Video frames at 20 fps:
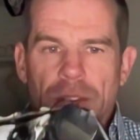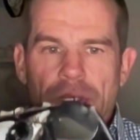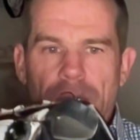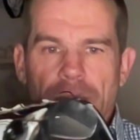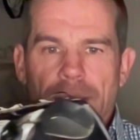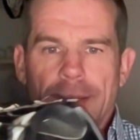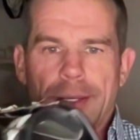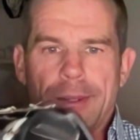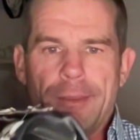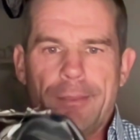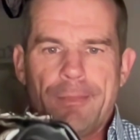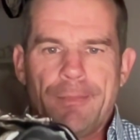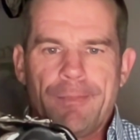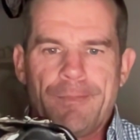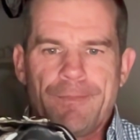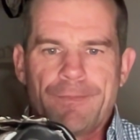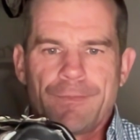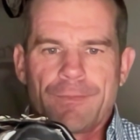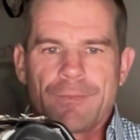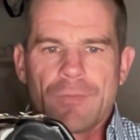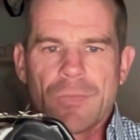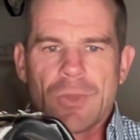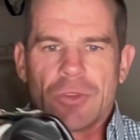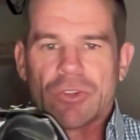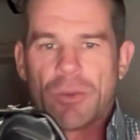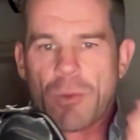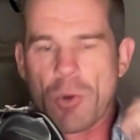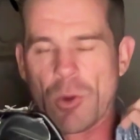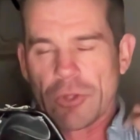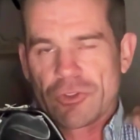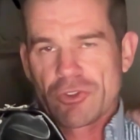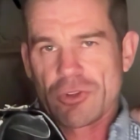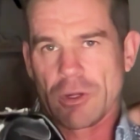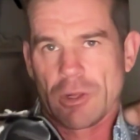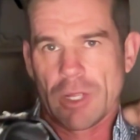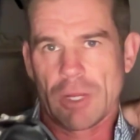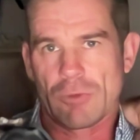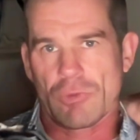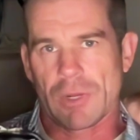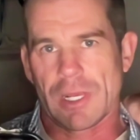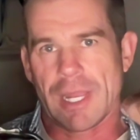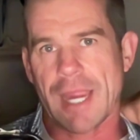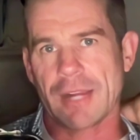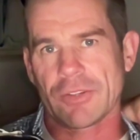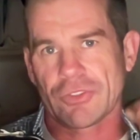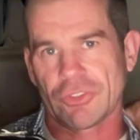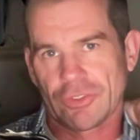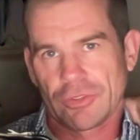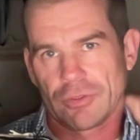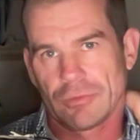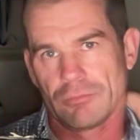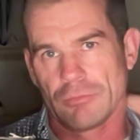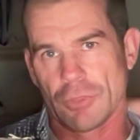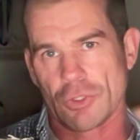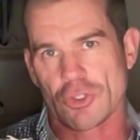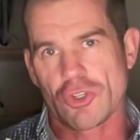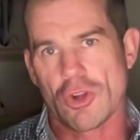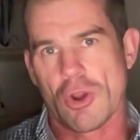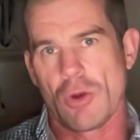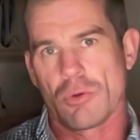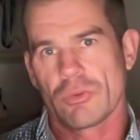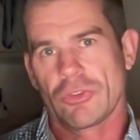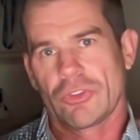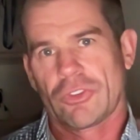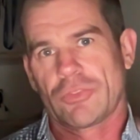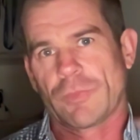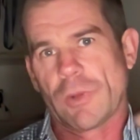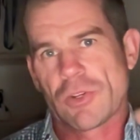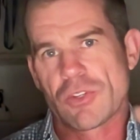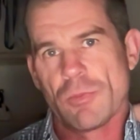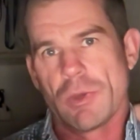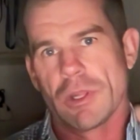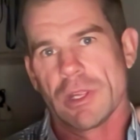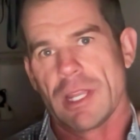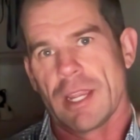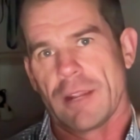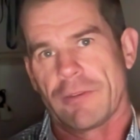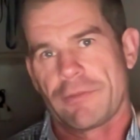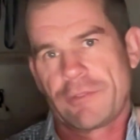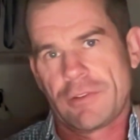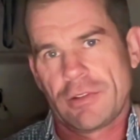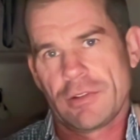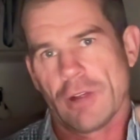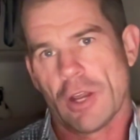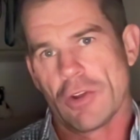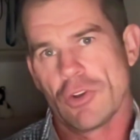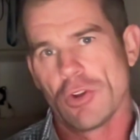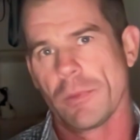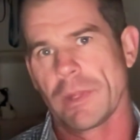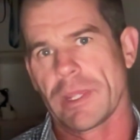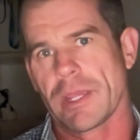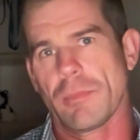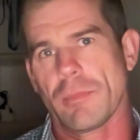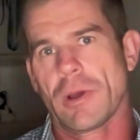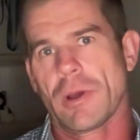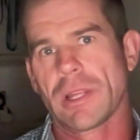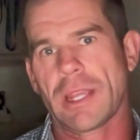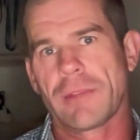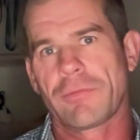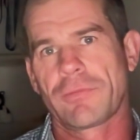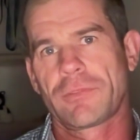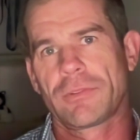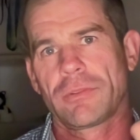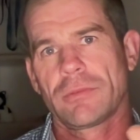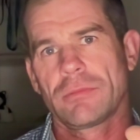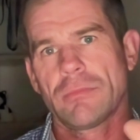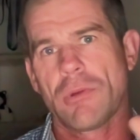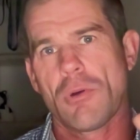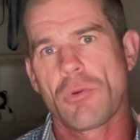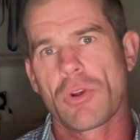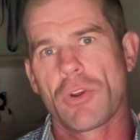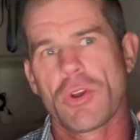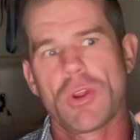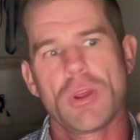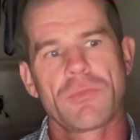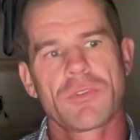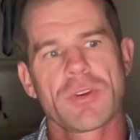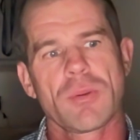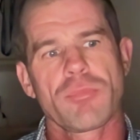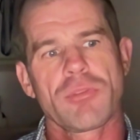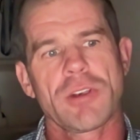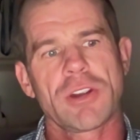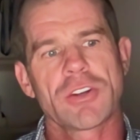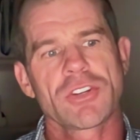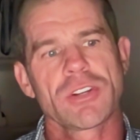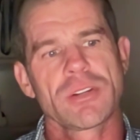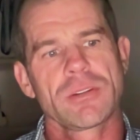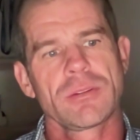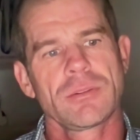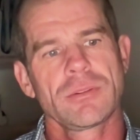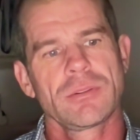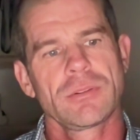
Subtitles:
So I'm always trying to like relax my shoulders, especially my left. I normally get my left ulnar nerve compression,